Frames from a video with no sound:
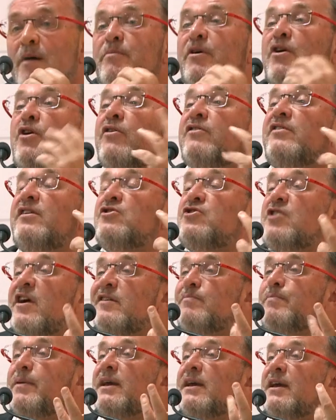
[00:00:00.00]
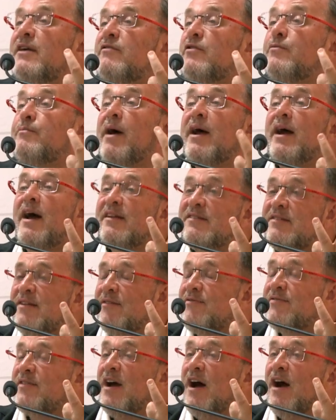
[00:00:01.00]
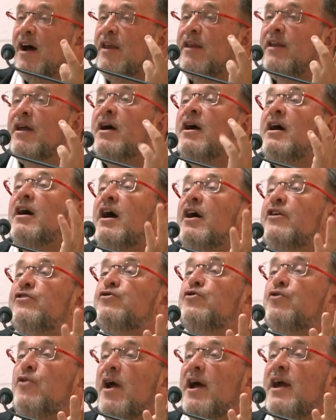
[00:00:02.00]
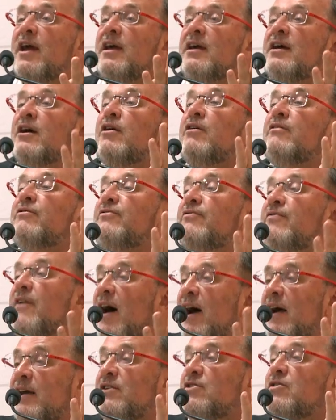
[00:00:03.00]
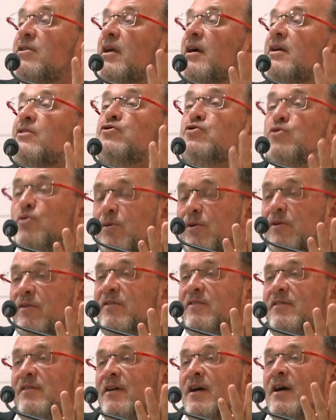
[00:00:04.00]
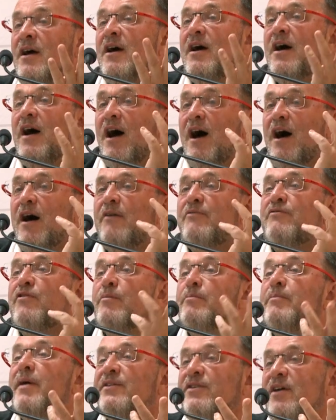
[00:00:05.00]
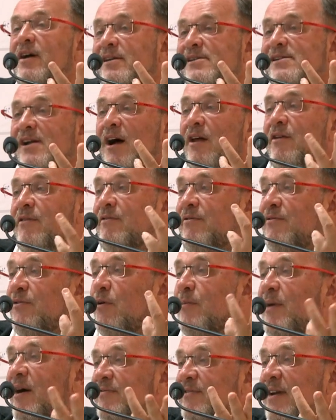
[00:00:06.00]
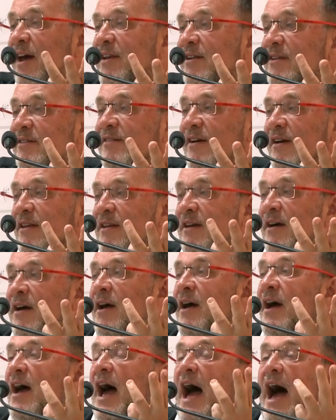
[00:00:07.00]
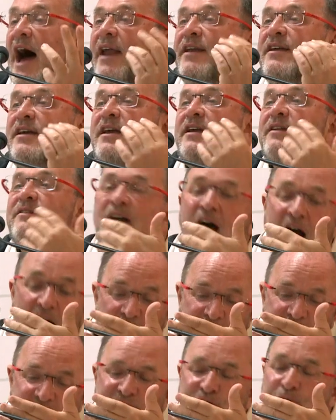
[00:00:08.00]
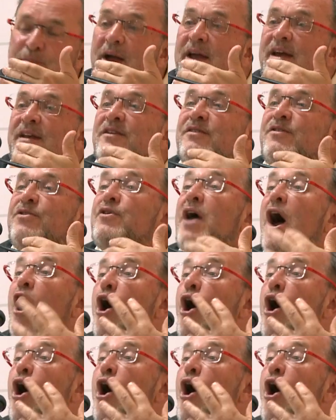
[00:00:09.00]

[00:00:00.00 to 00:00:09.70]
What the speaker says: because he'd just been given by Asaf Khan a tray of fine jewels from Badakhshan, from Afghanistan. And his eyes remained the